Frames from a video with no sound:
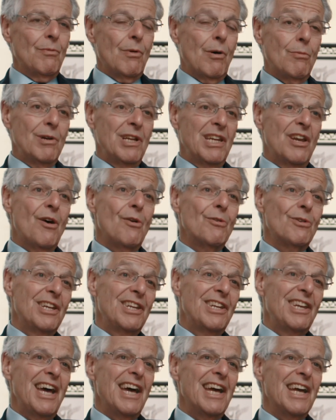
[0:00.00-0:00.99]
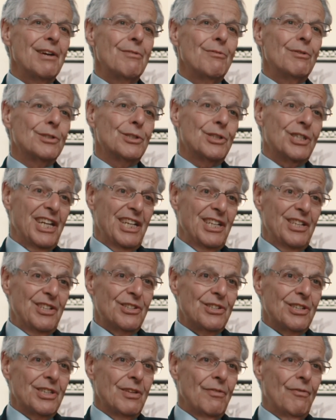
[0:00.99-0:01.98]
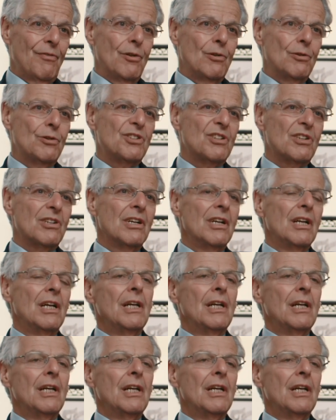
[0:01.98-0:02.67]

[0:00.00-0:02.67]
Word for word: What we know today will change in the future.